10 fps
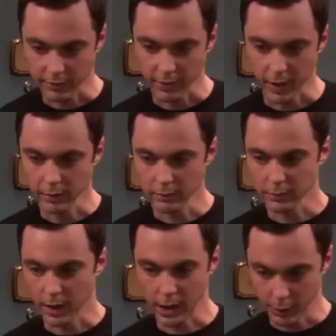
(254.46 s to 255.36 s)
And the
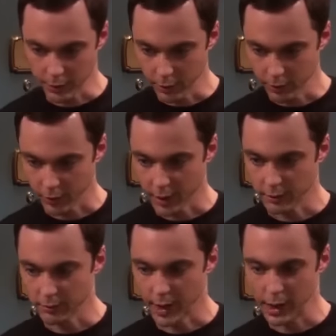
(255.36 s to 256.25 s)
Chevron station is
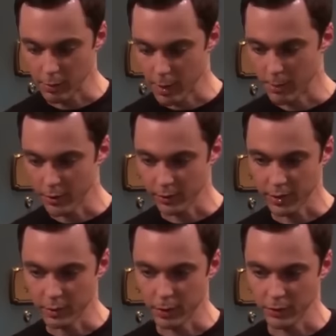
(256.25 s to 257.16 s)
real,
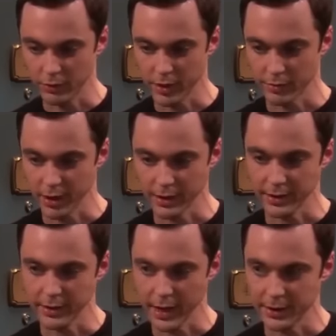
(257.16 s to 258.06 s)
while the apartment
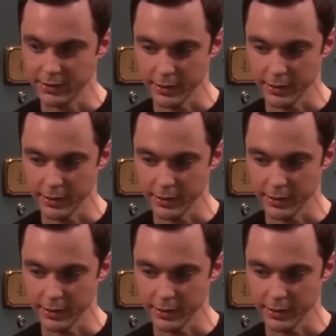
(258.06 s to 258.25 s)
is